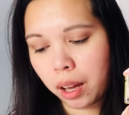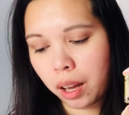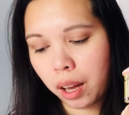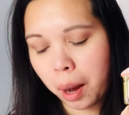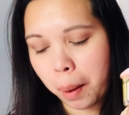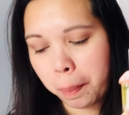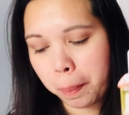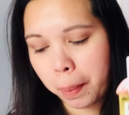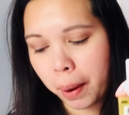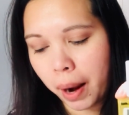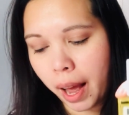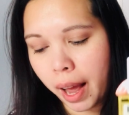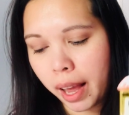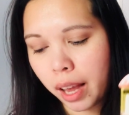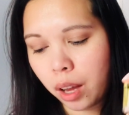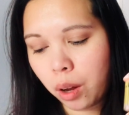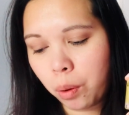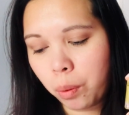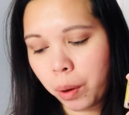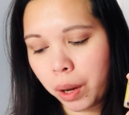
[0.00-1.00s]

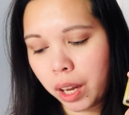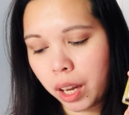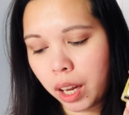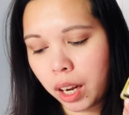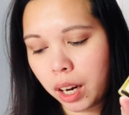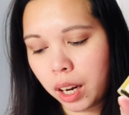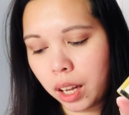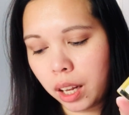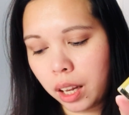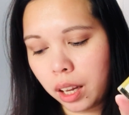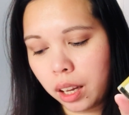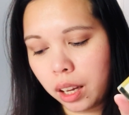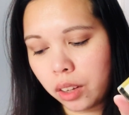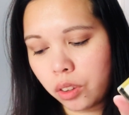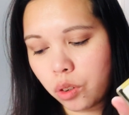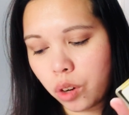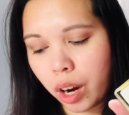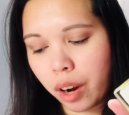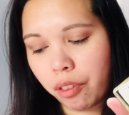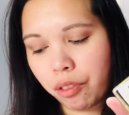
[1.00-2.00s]
apply, quick
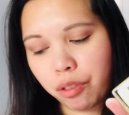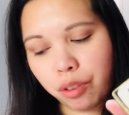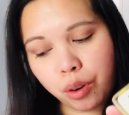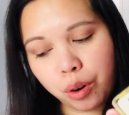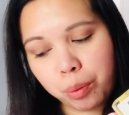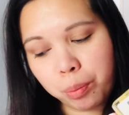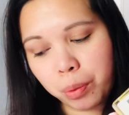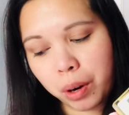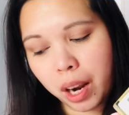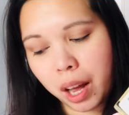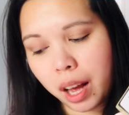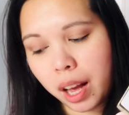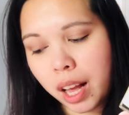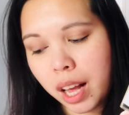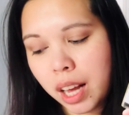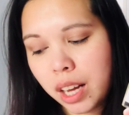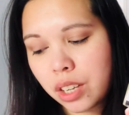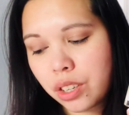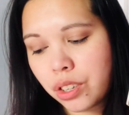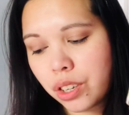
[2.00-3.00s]
dry formula,
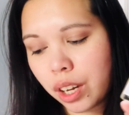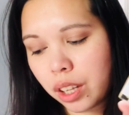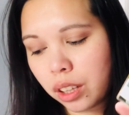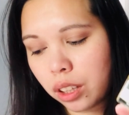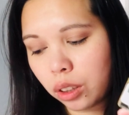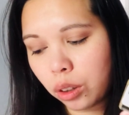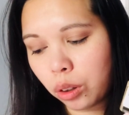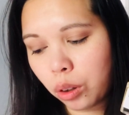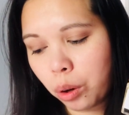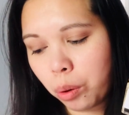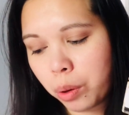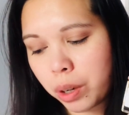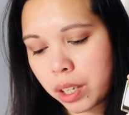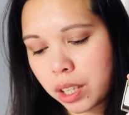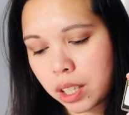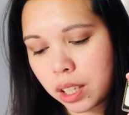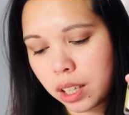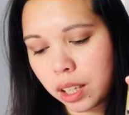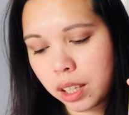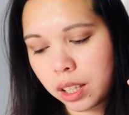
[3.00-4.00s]
gentle
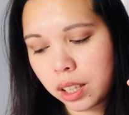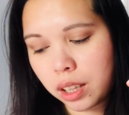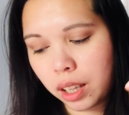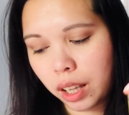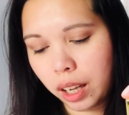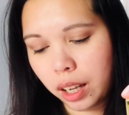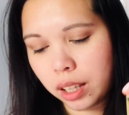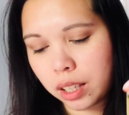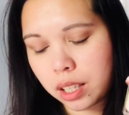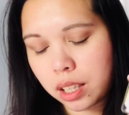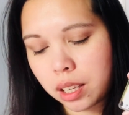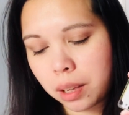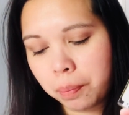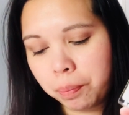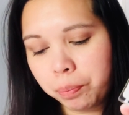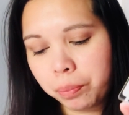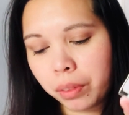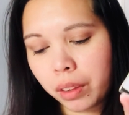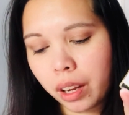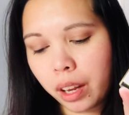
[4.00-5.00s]
towards the nails.
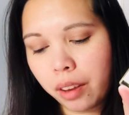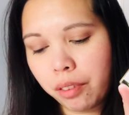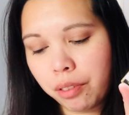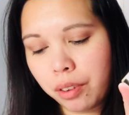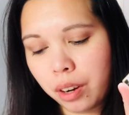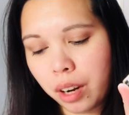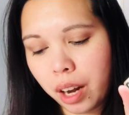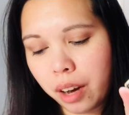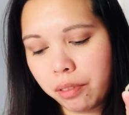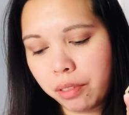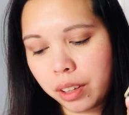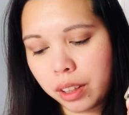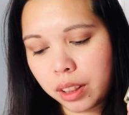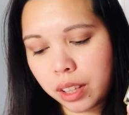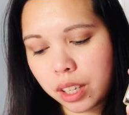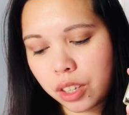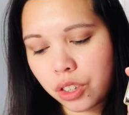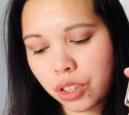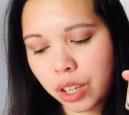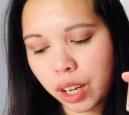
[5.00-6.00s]
If you love
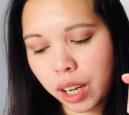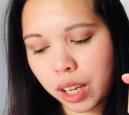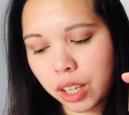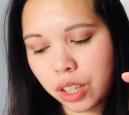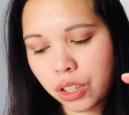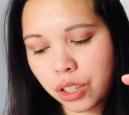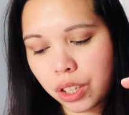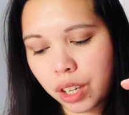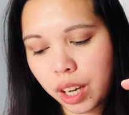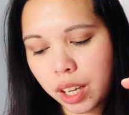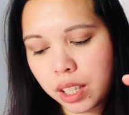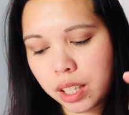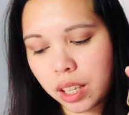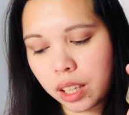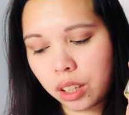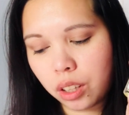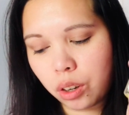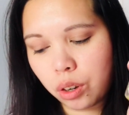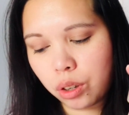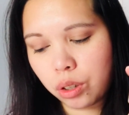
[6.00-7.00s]
intense shiny shades
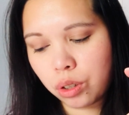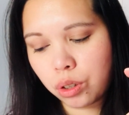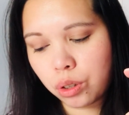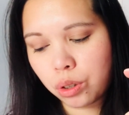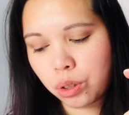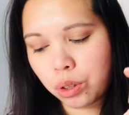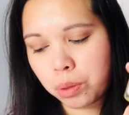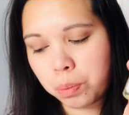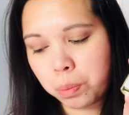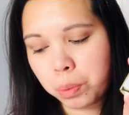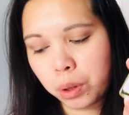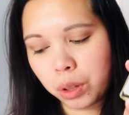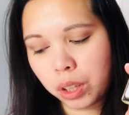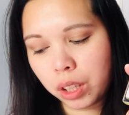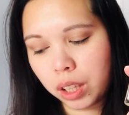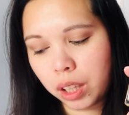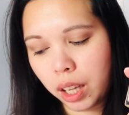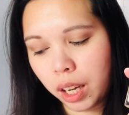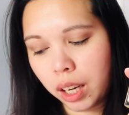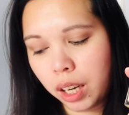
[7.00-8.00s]
and conscious beauty,
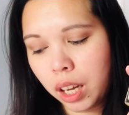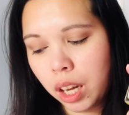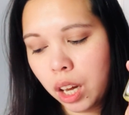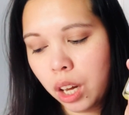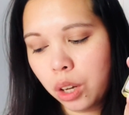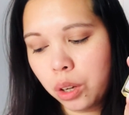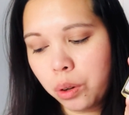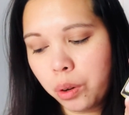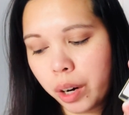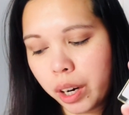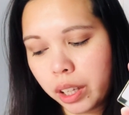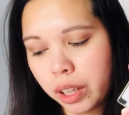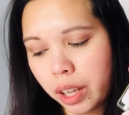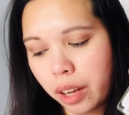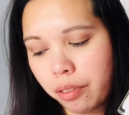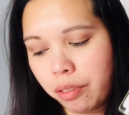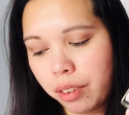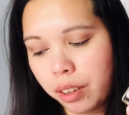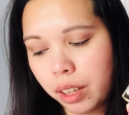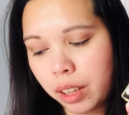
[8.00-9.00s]
then you are
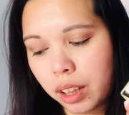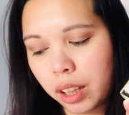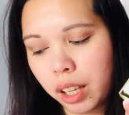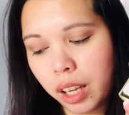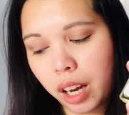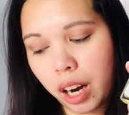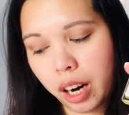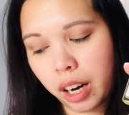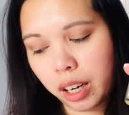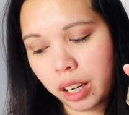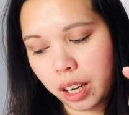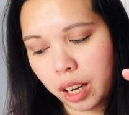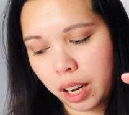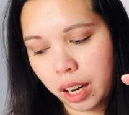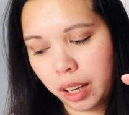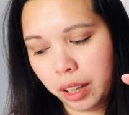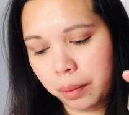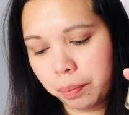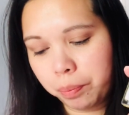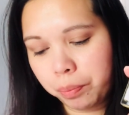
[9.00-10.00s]
definitely our
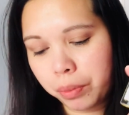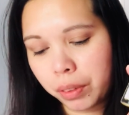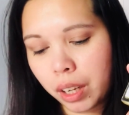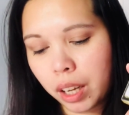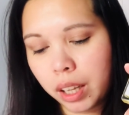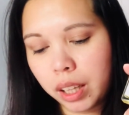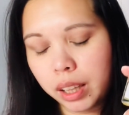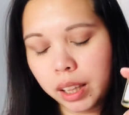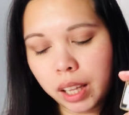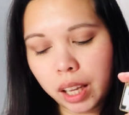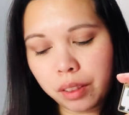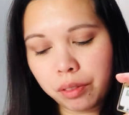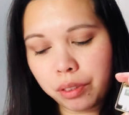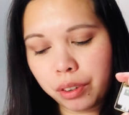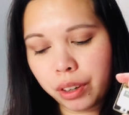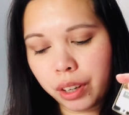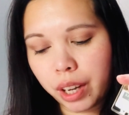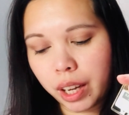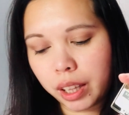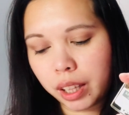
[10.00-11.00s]
kind. Not
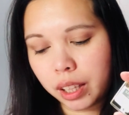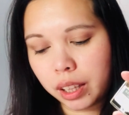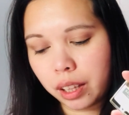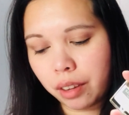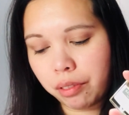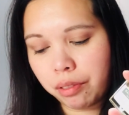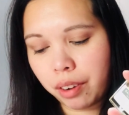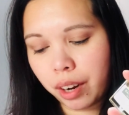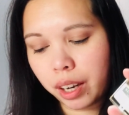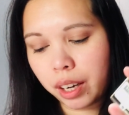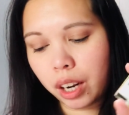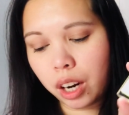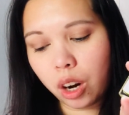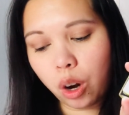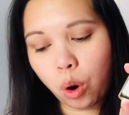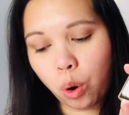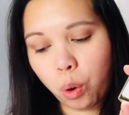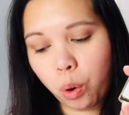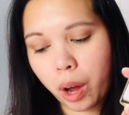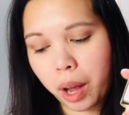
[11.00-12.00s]
forgetting the final
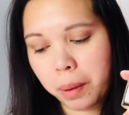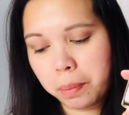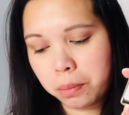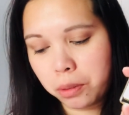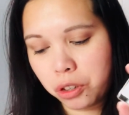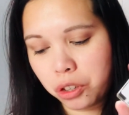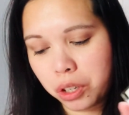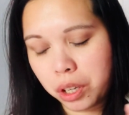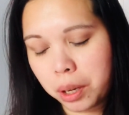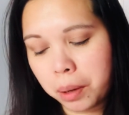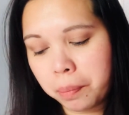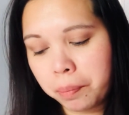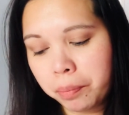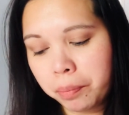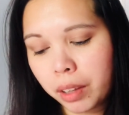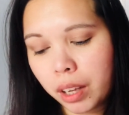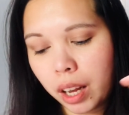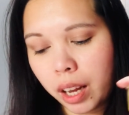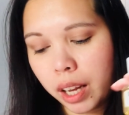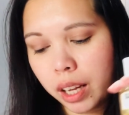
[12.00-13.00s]
OMG.
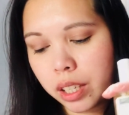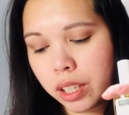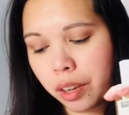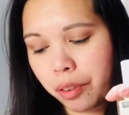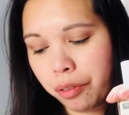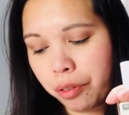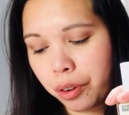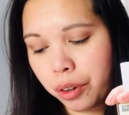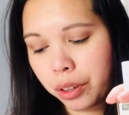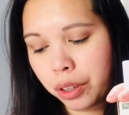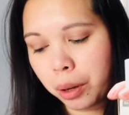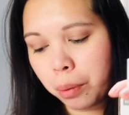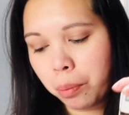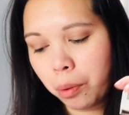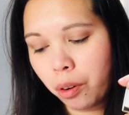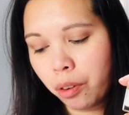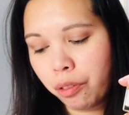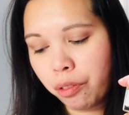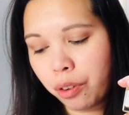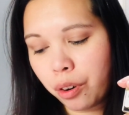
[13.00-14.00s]
It's
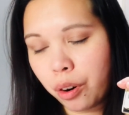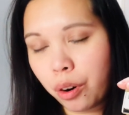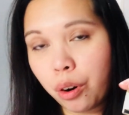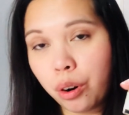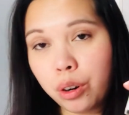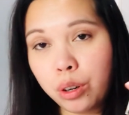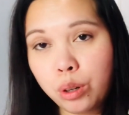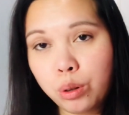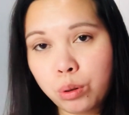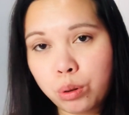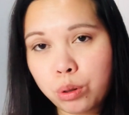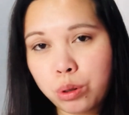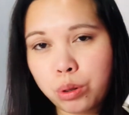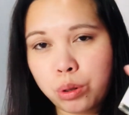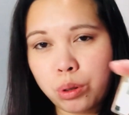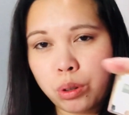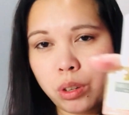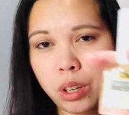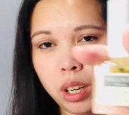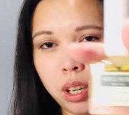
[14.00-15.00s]
affordable for all
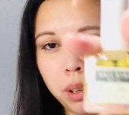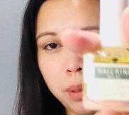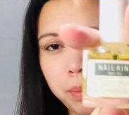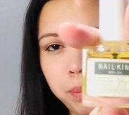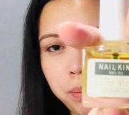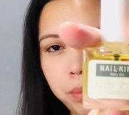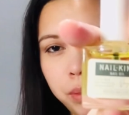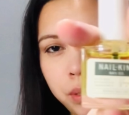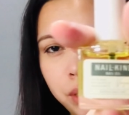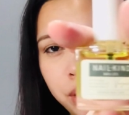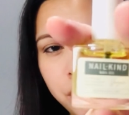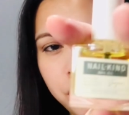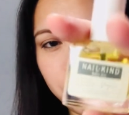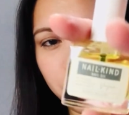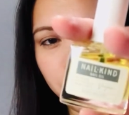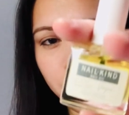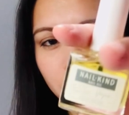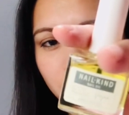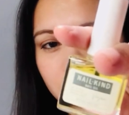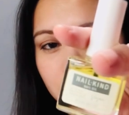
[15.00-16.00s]
luxury. So
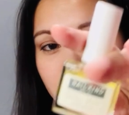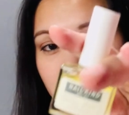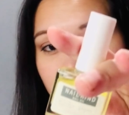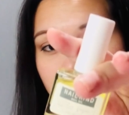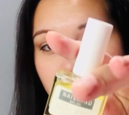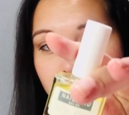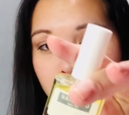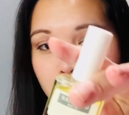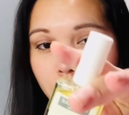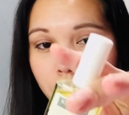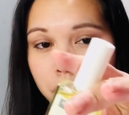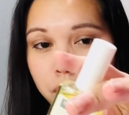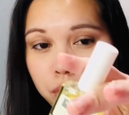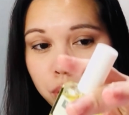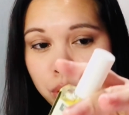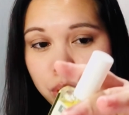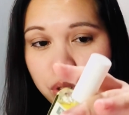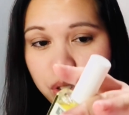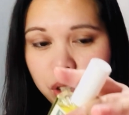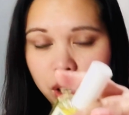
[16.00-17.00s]
yes, this is a
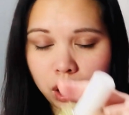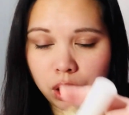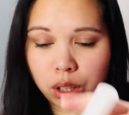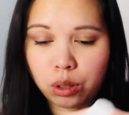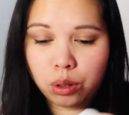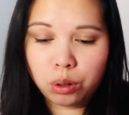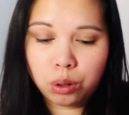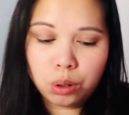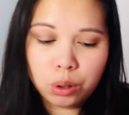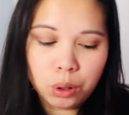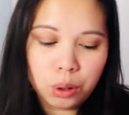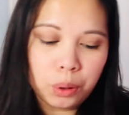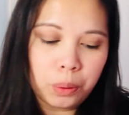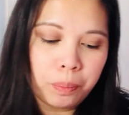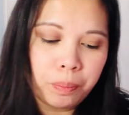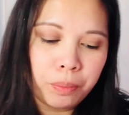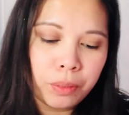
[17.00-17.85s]
full size too.